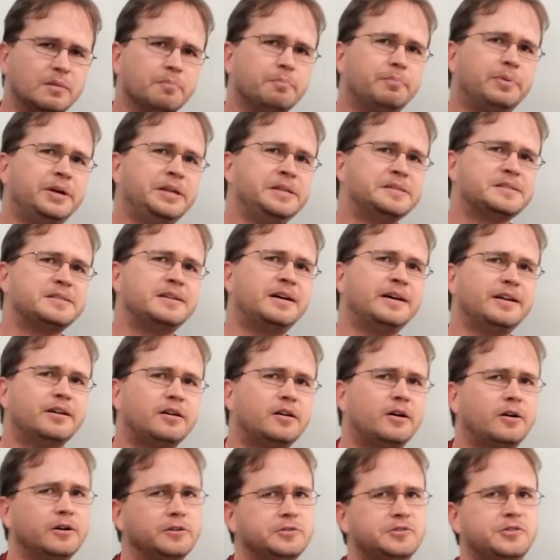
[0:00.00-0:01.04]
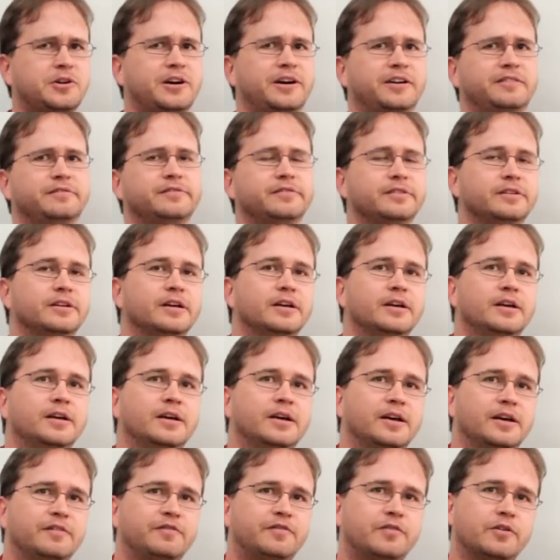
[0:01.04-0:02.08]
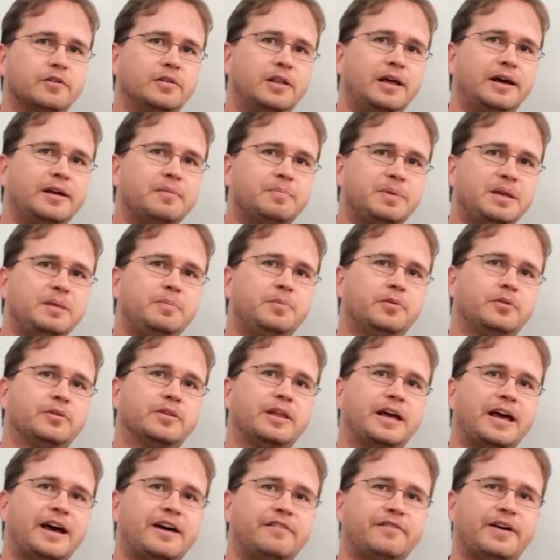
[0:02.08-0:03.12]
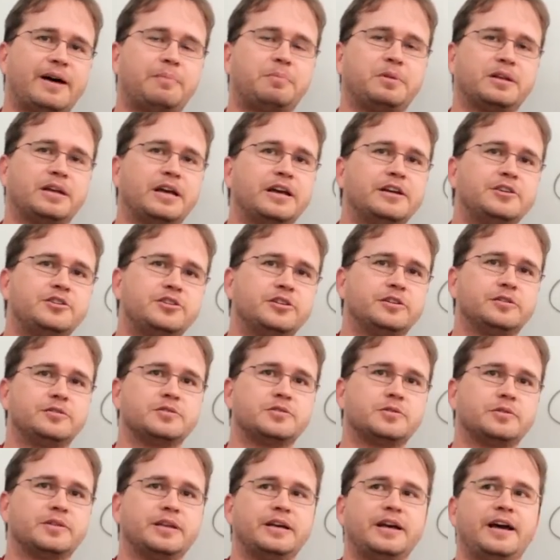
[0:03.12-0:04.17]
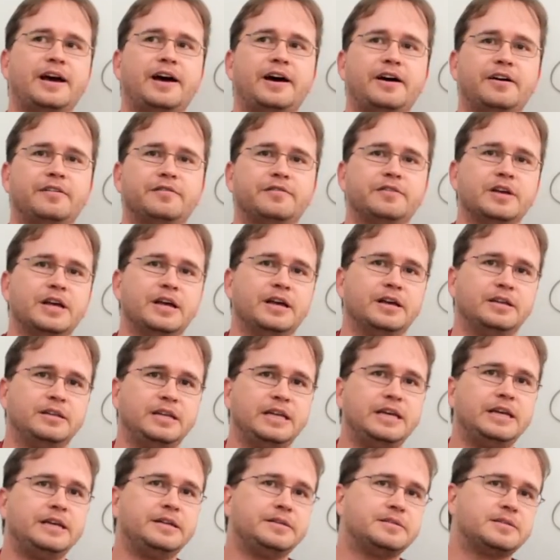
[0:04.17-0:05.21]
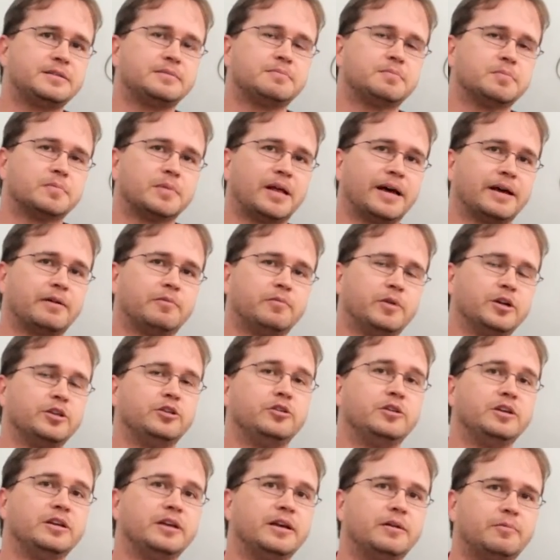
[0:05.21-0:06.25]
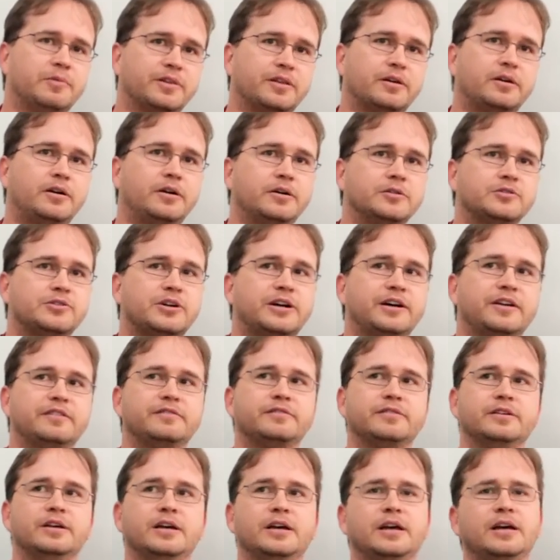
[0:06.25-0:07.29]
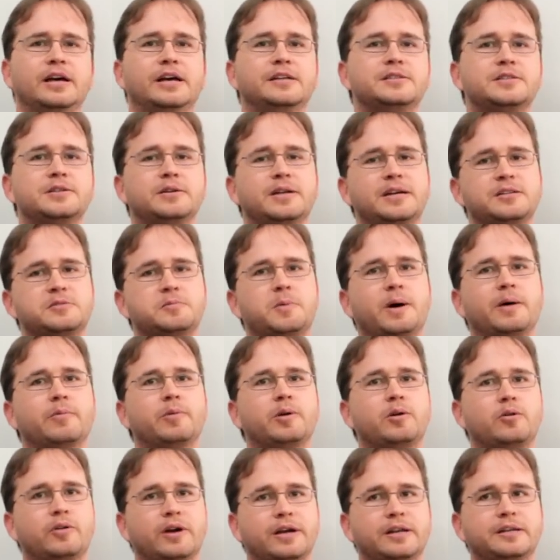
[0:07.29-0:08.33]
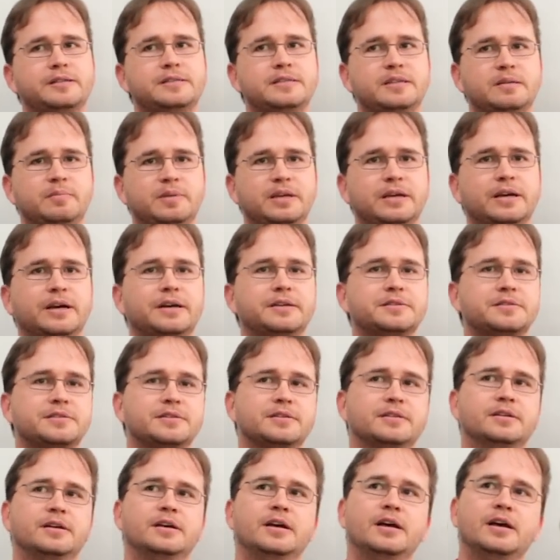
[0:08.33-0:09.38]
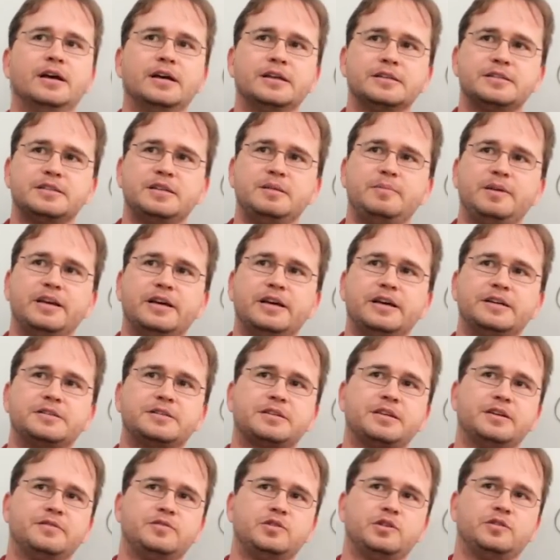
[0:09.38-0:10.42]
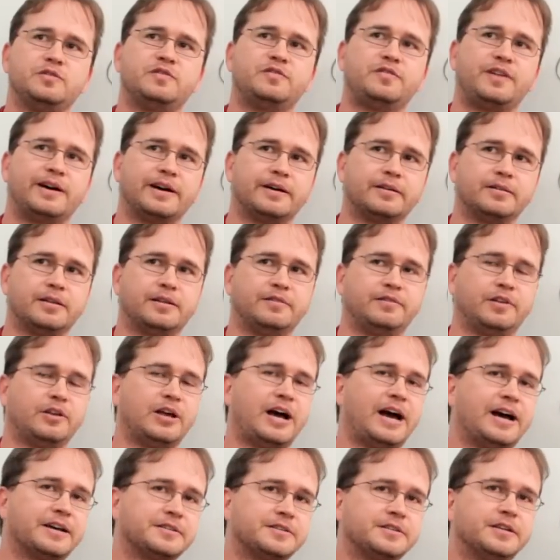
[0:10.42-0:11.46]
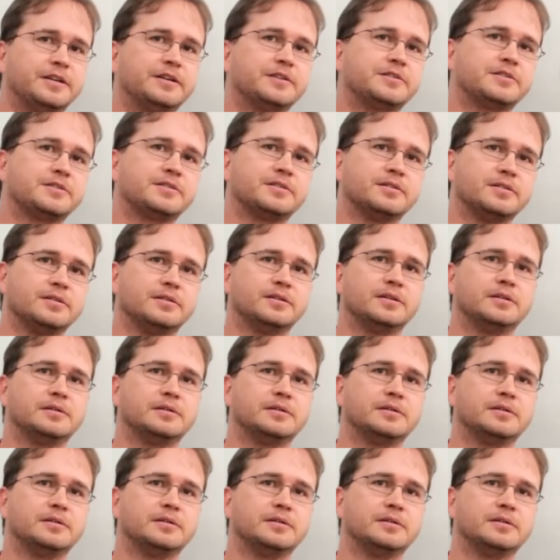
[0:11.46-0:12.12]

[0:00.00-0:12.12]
But it's not a hard drive. And for a lot of people, they have applications or they have needs like what you can get with a hard drive. And so that's why we created CBS. CBS gives you file level access.